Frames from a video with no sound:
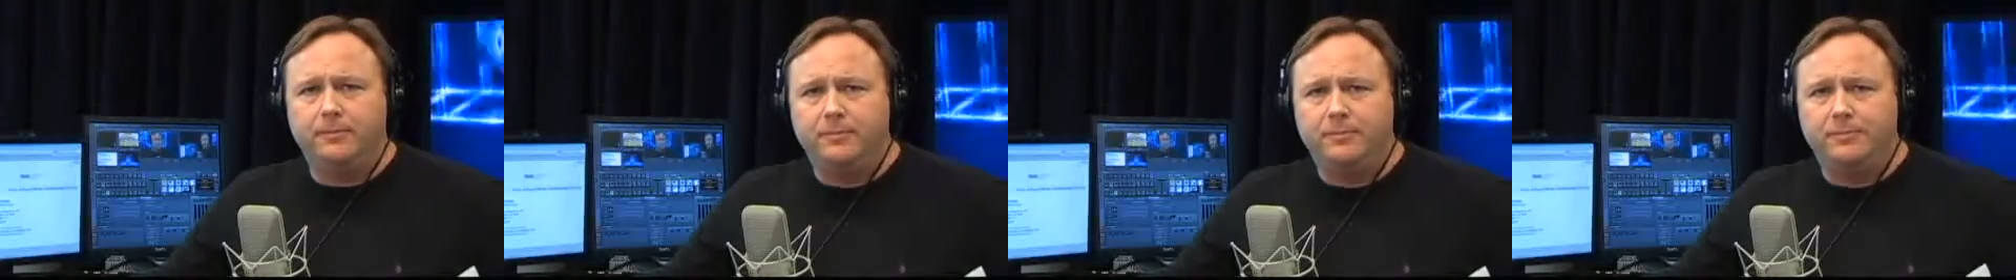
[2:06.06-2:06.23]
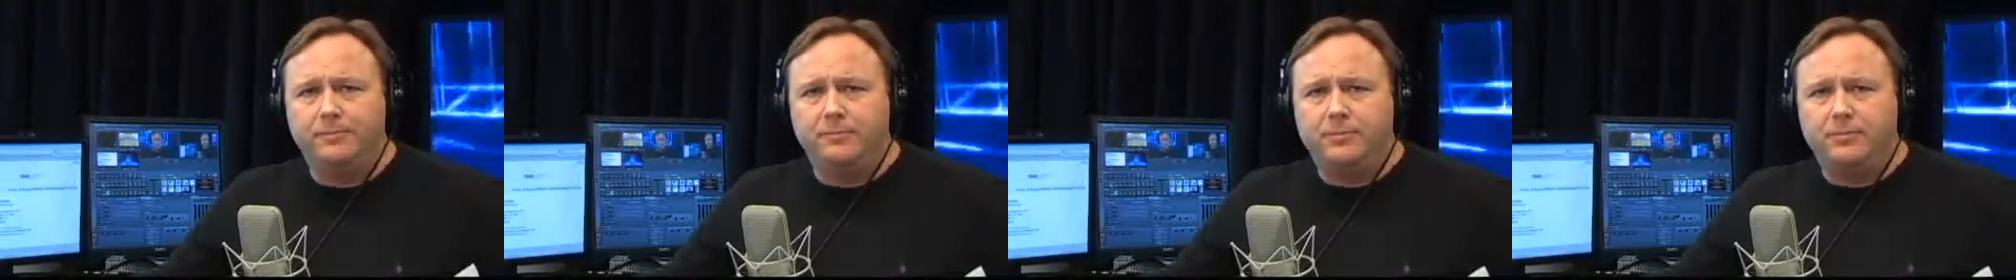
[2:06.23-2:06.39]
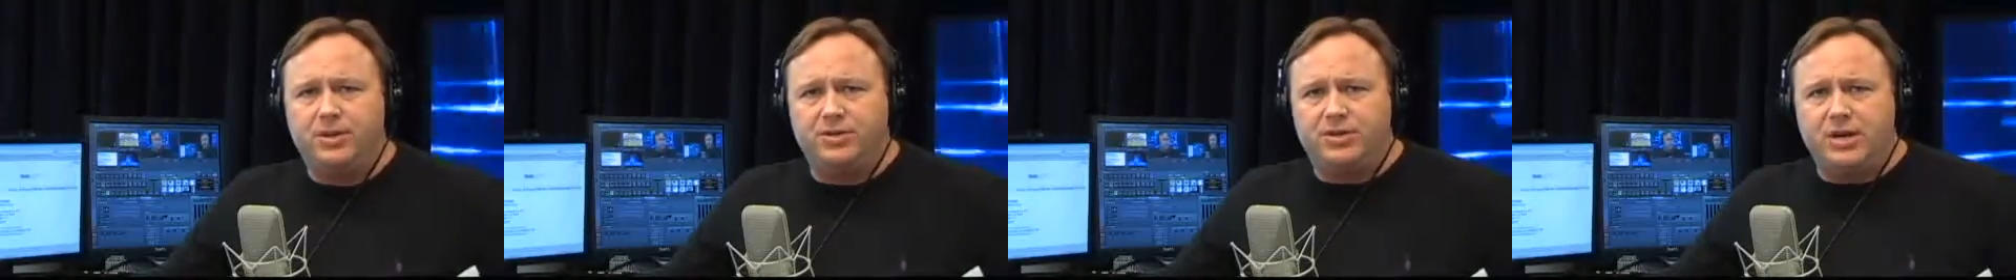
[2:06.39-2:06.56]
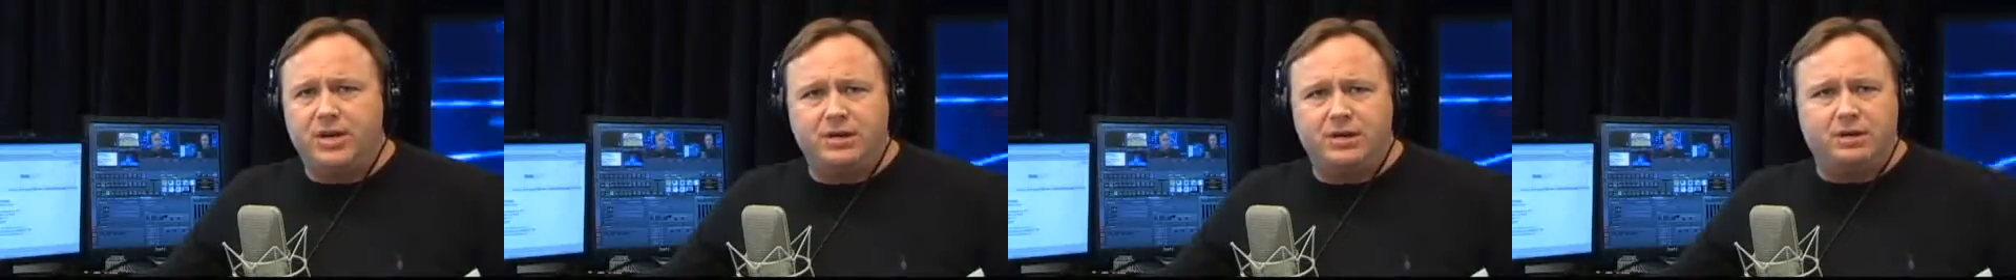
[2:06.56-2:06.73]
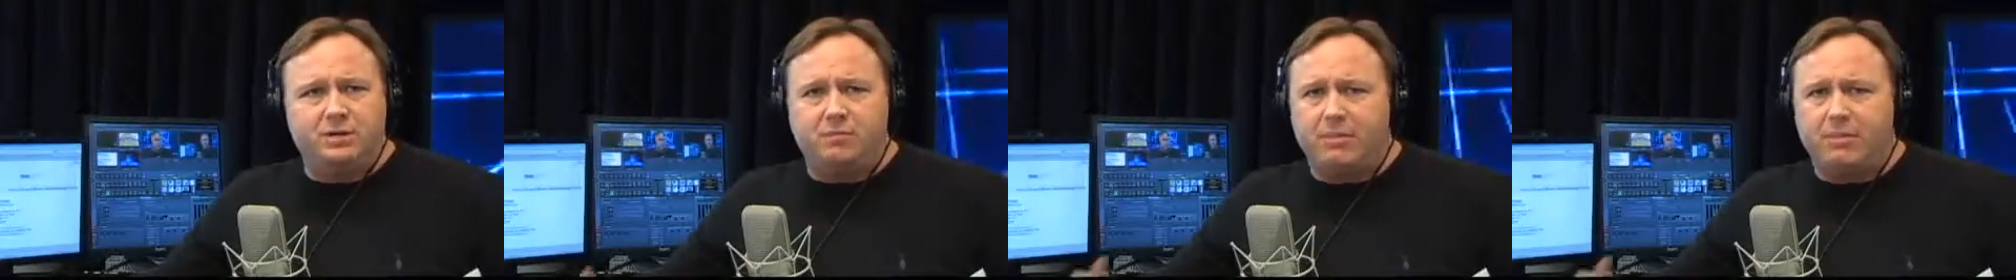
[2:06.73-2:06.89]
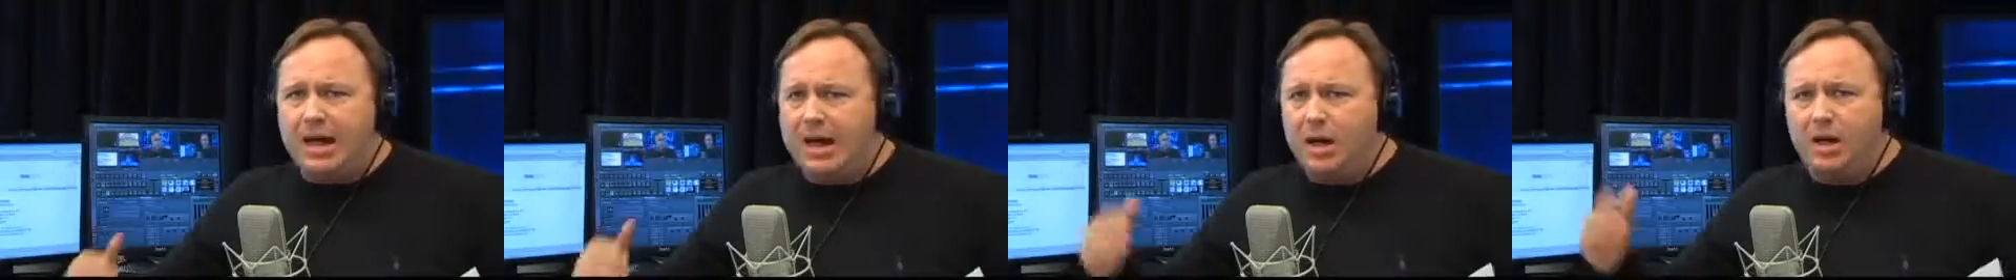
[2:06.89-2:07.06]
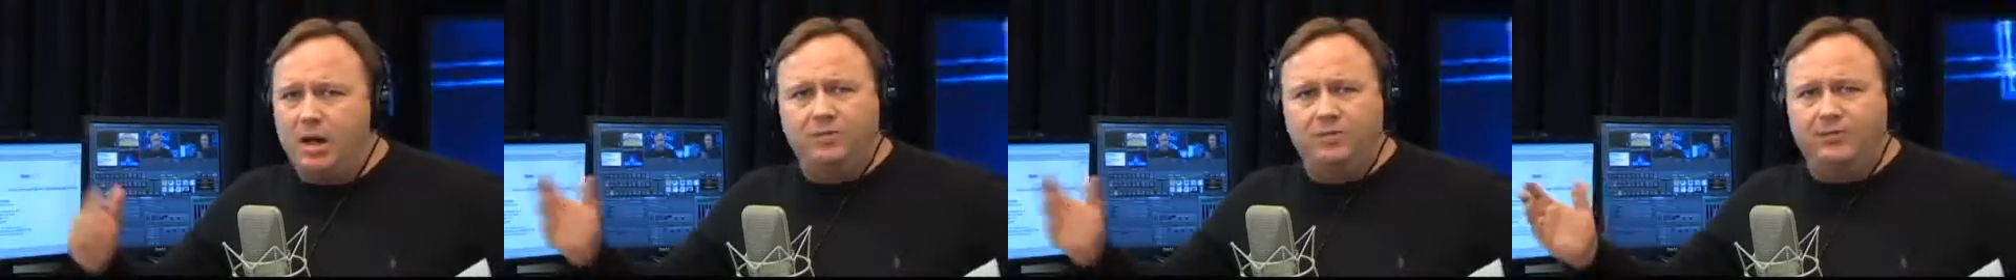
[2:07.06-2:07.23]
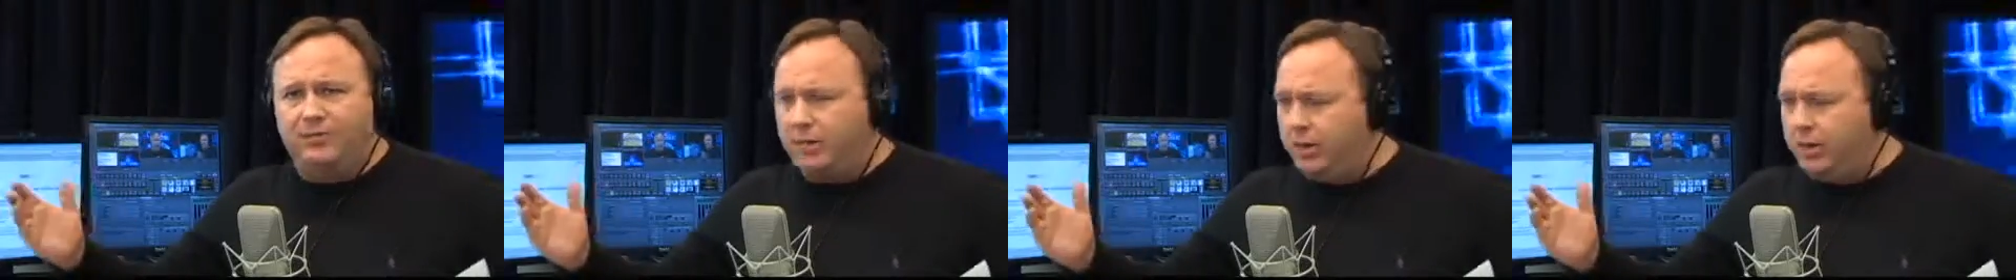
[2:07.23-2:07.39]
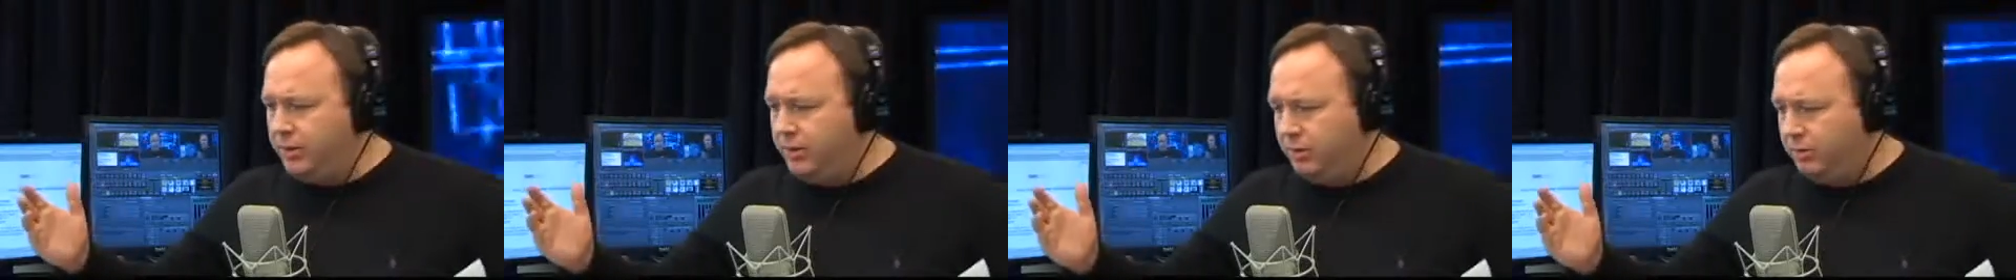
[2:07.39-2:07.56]
This thing's a mild
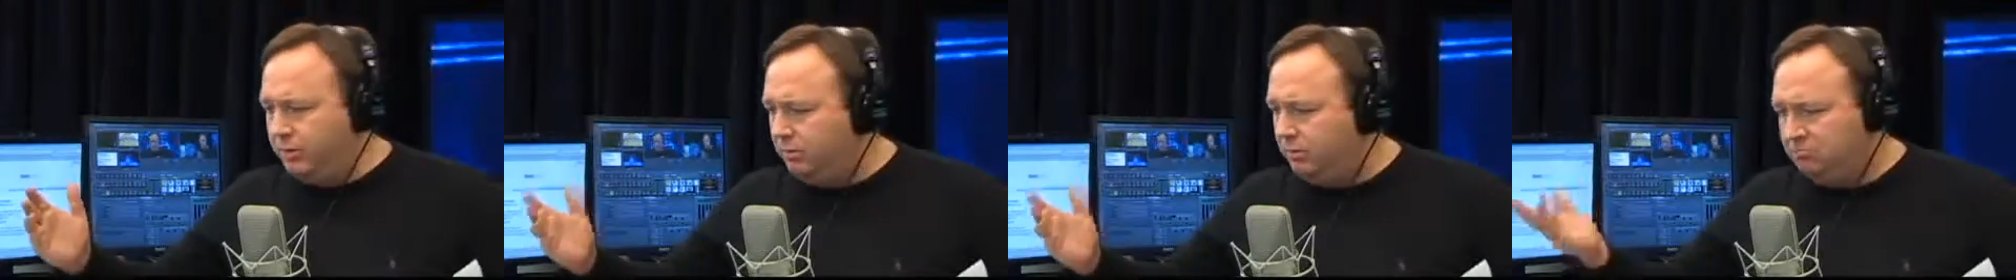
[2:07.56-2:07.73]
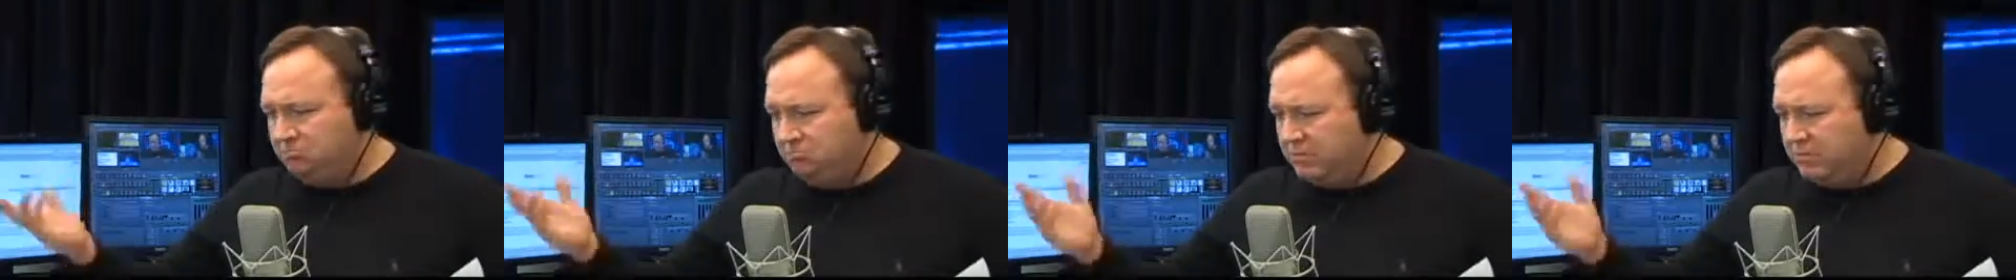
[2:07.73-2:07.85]
flu.